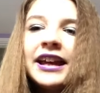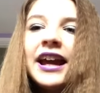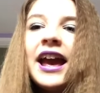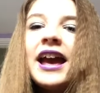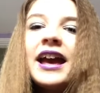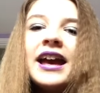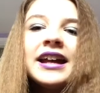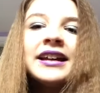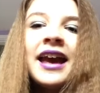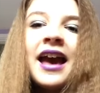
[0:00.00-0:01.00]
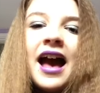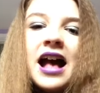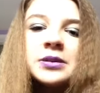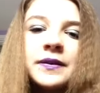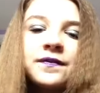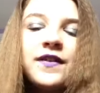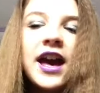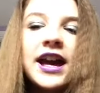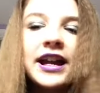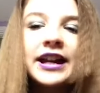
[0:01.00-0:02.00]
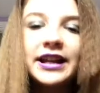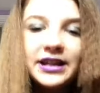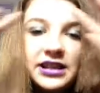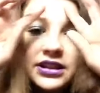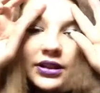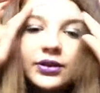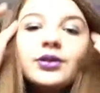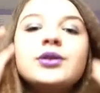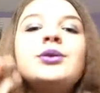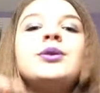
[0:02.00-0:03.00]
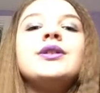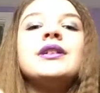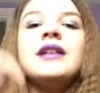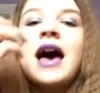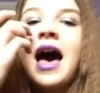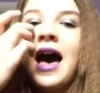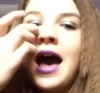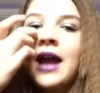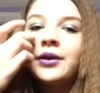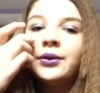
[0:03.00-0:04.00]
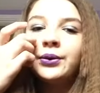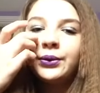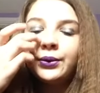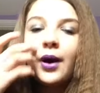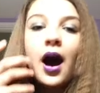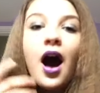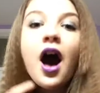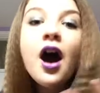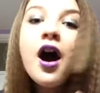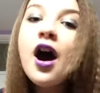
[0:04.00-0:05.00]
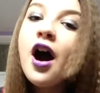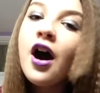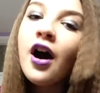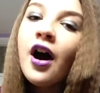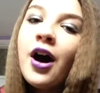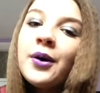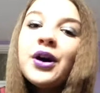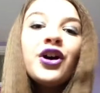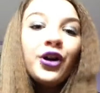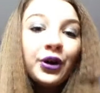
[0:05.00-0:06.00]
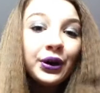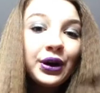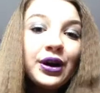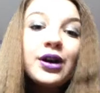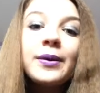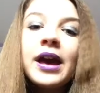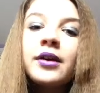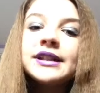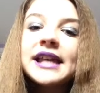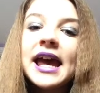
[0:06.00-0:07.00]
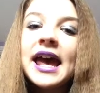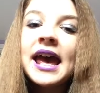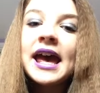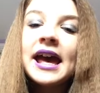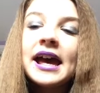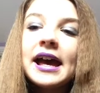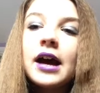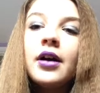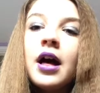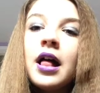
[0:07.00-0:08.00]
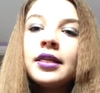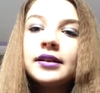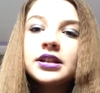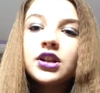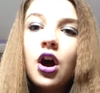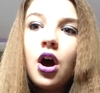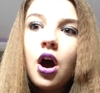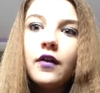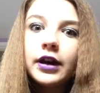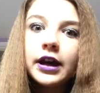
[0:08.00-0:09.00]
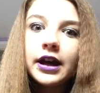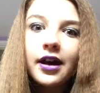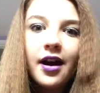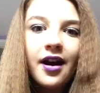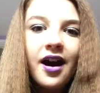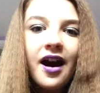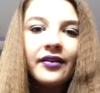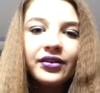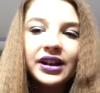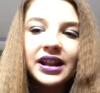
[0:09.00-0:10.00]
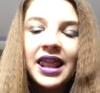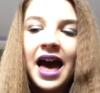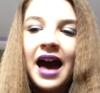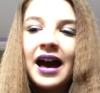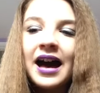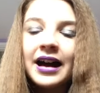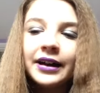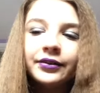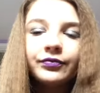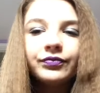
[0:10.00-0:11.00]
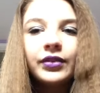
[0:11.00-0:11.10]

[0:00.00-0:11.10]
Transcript: end as we fade into the night. Whoa, who we will tell the story of your life,